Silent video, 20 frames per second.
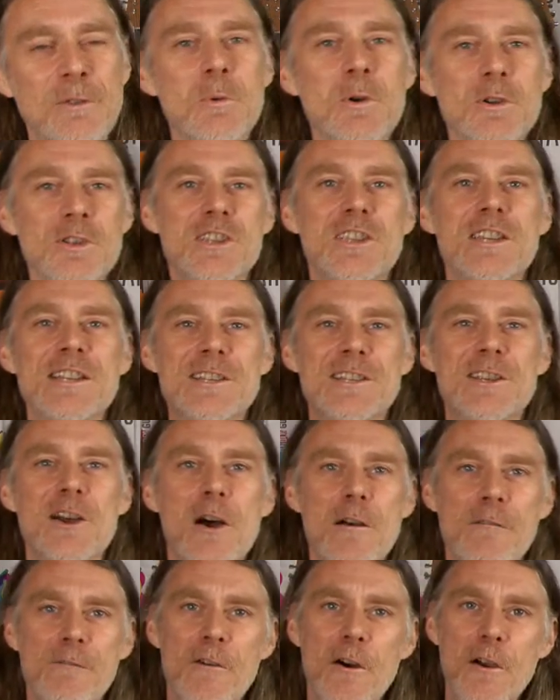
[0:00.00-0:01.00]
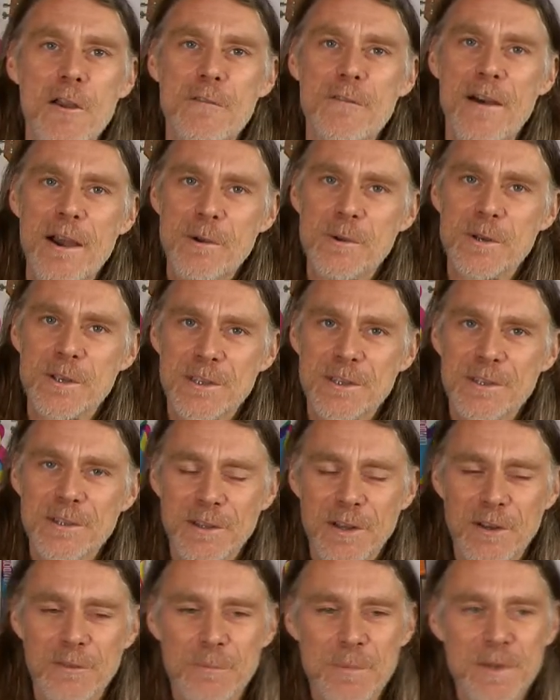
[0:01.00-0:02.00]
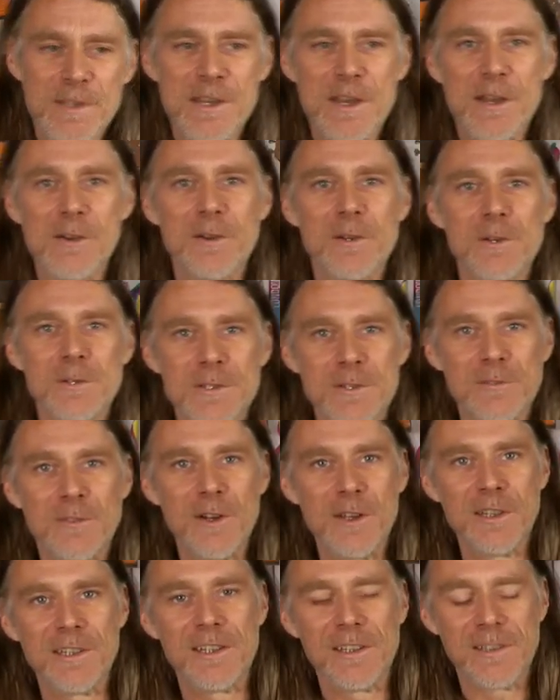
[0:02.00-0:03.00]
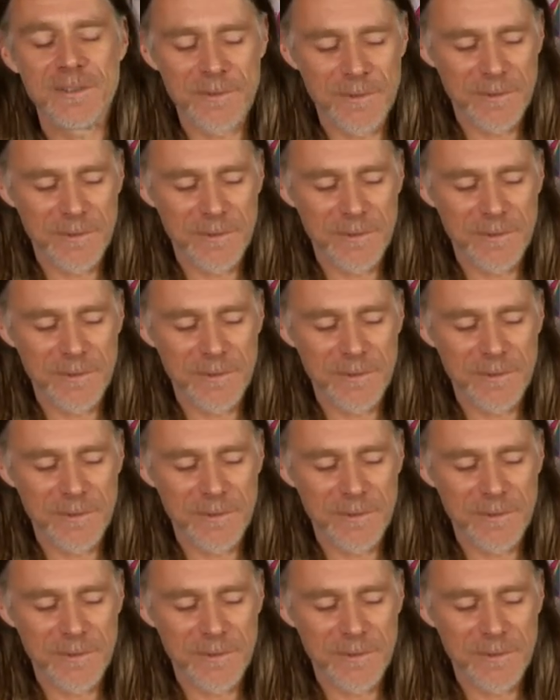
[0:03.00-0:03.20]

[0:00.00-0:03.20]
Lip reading: to watch the entire 5 hours of material to find it.